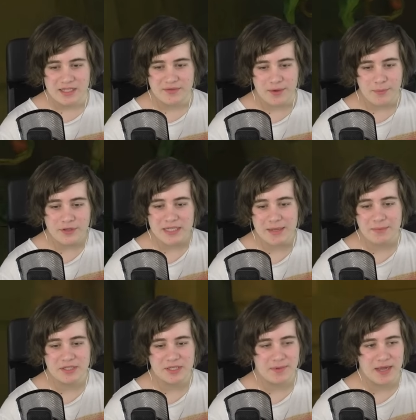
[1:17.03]
So I was
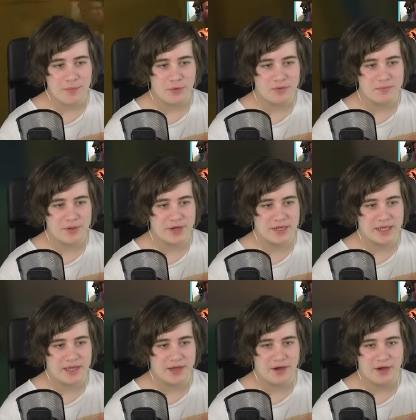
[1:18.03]
able to buy one
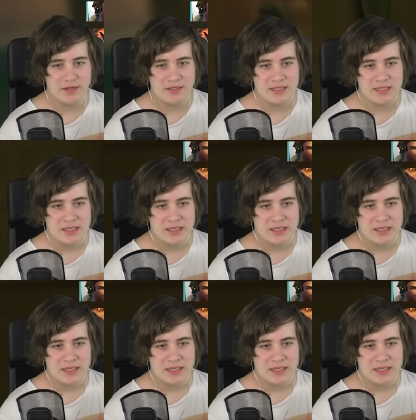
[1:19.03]
burning card.